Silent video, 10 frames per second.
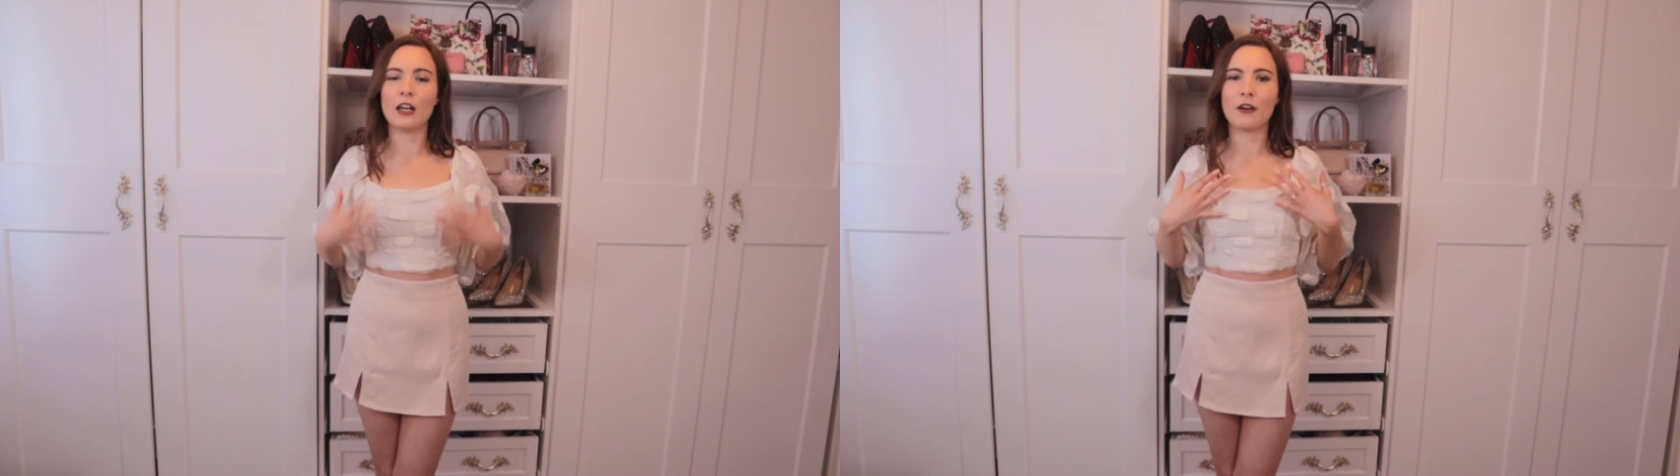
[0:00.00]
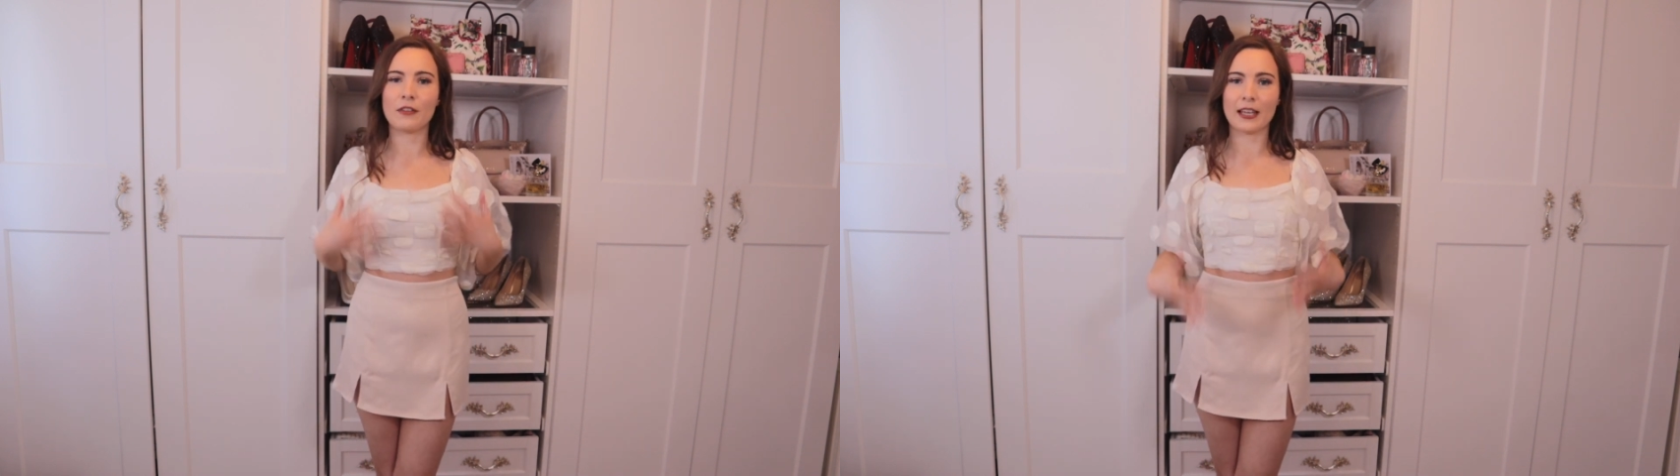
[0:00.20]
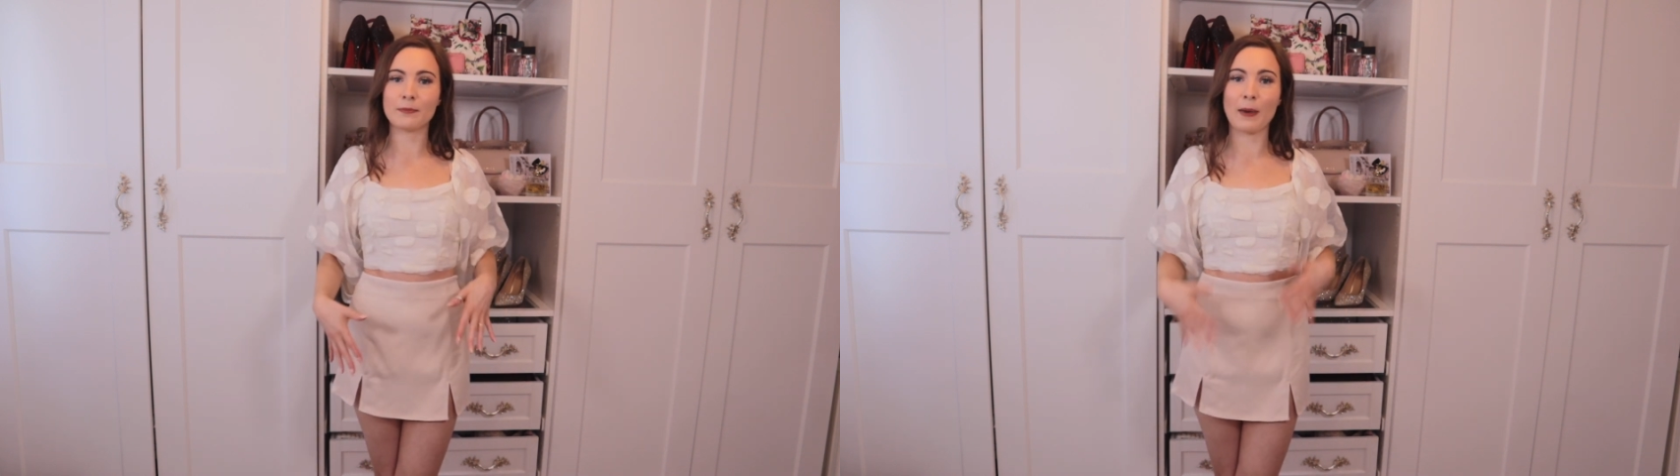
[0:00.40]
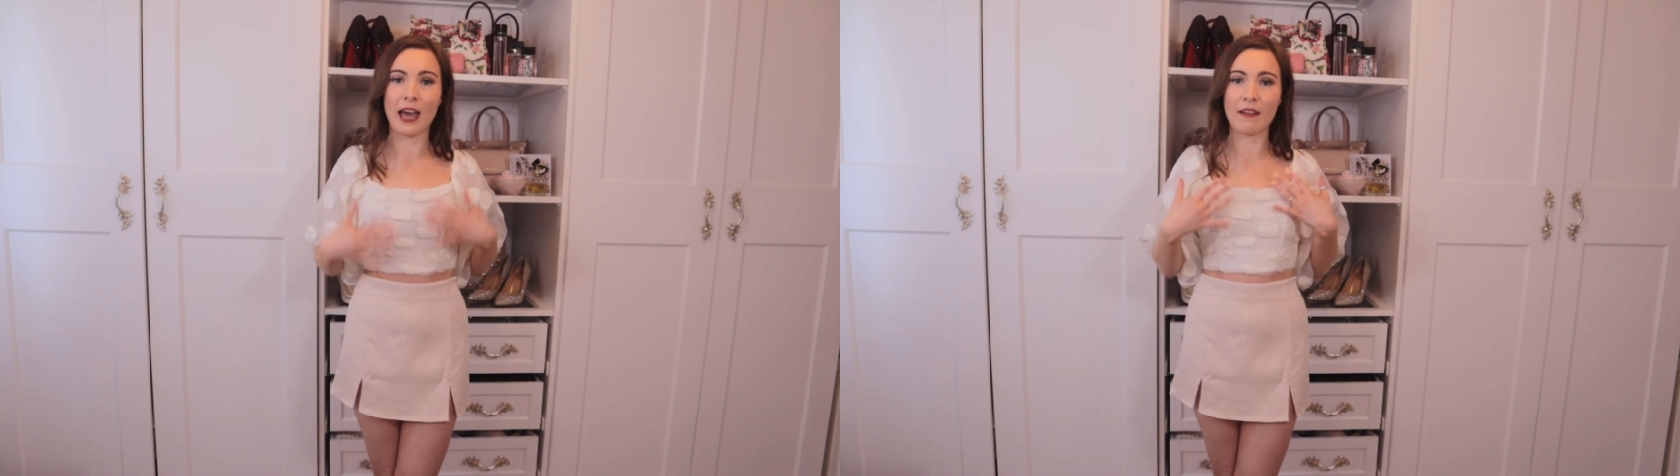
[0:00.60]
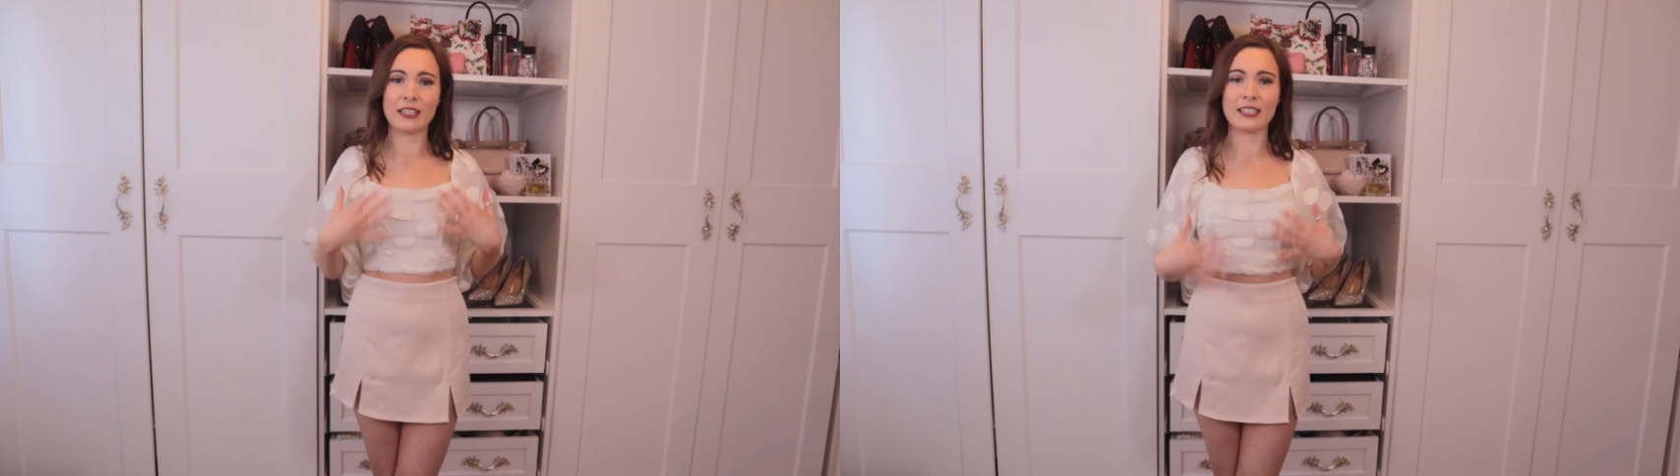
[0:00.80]
love this
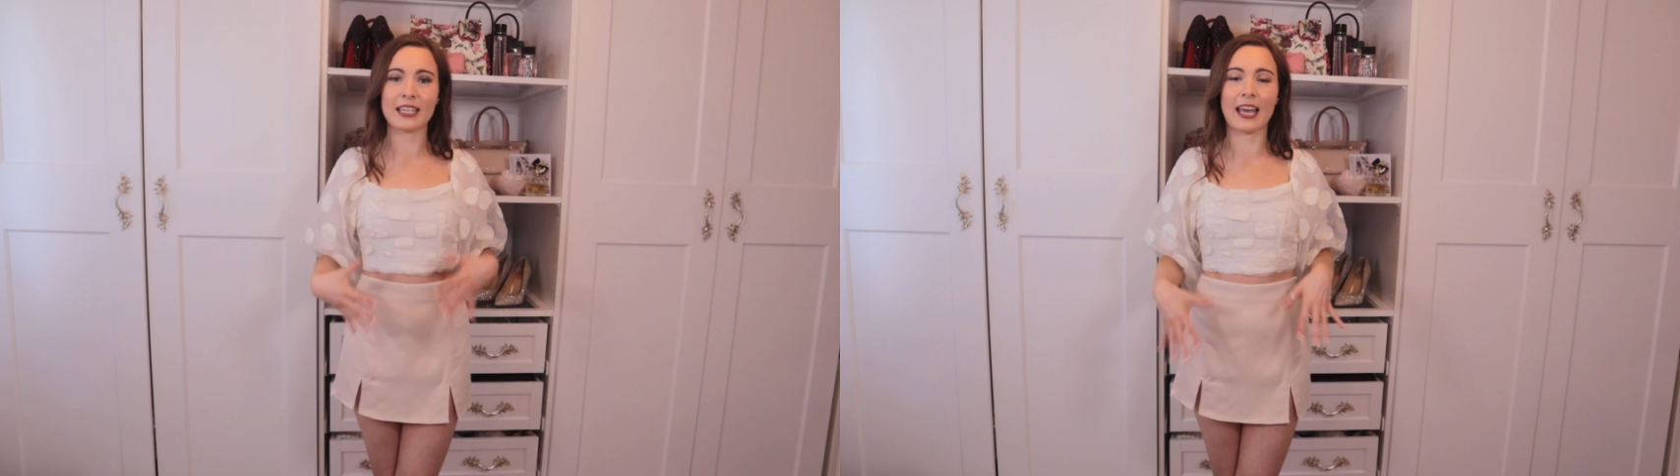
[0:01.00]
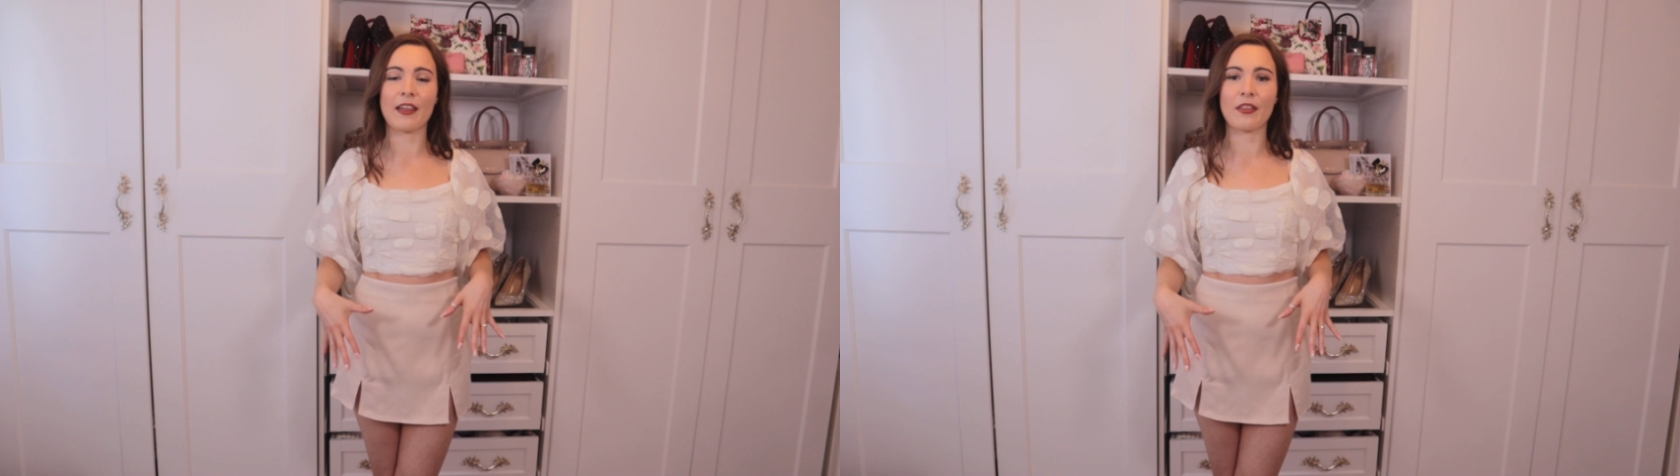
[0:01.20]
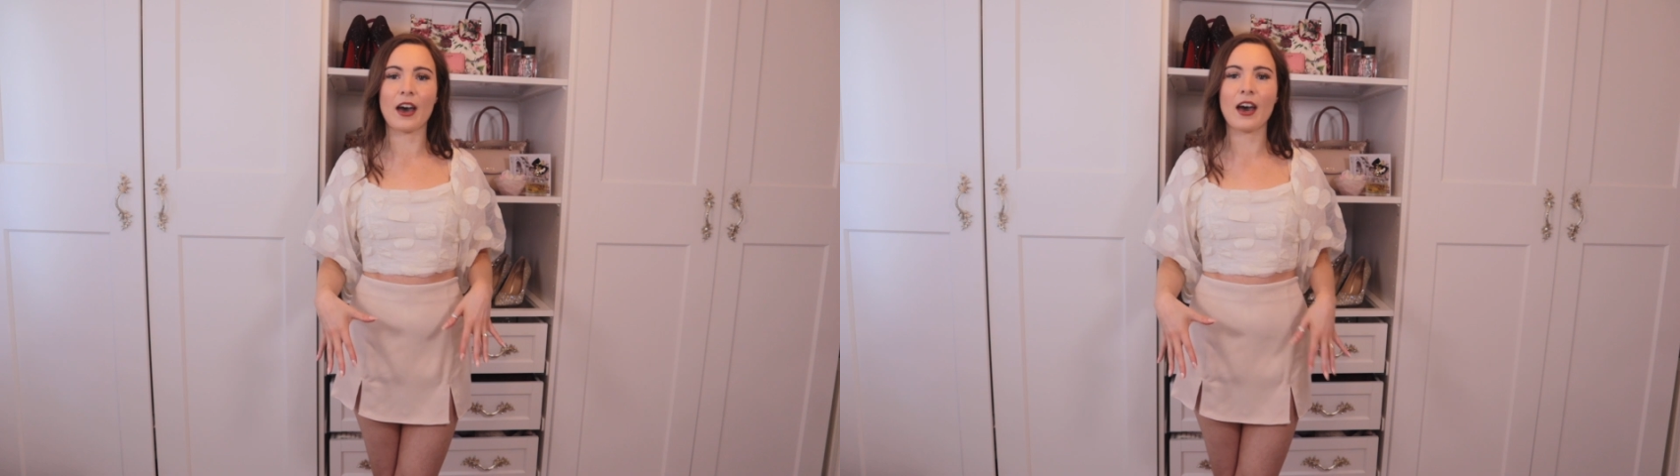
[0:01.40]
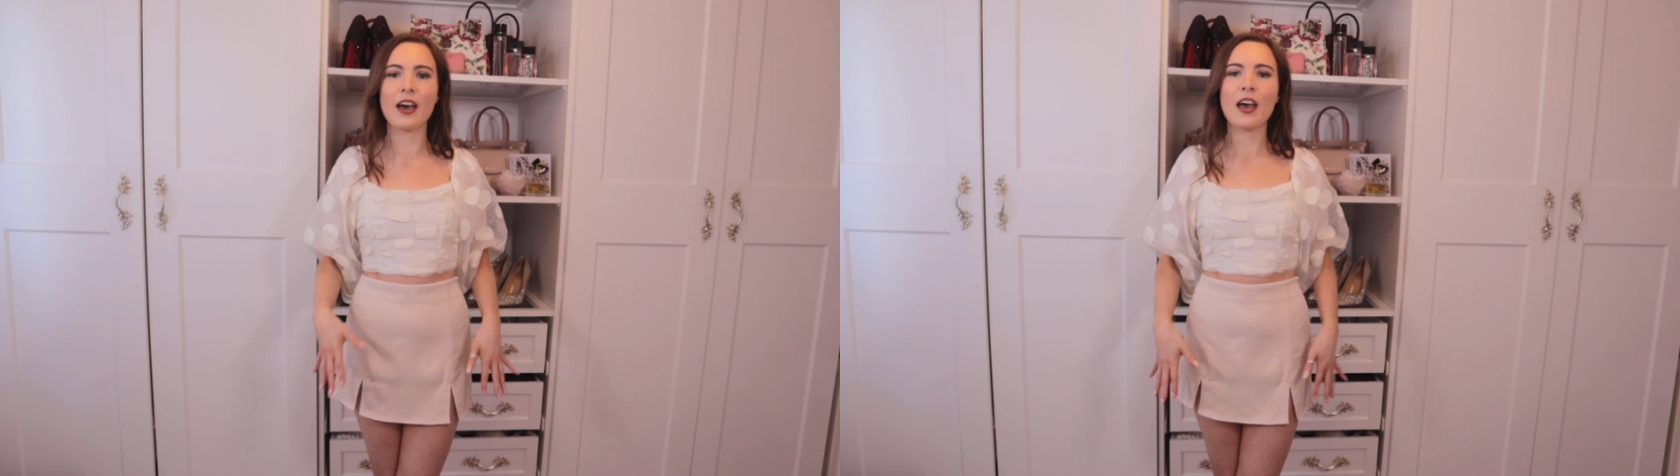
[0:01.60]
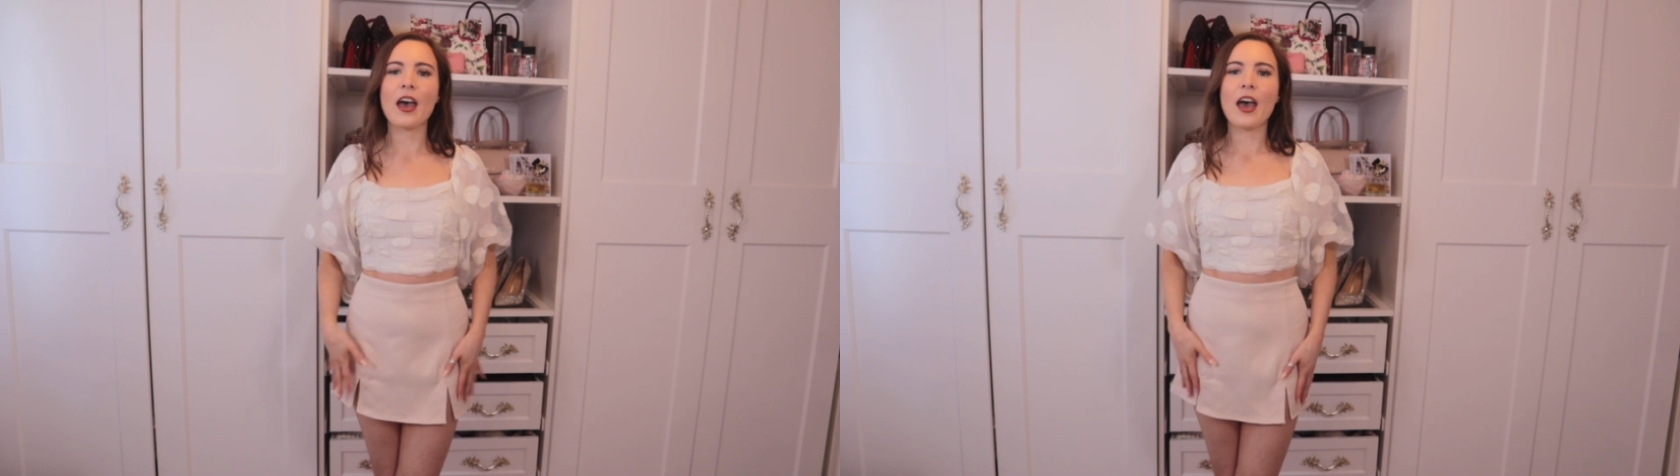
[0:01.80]
pairing together.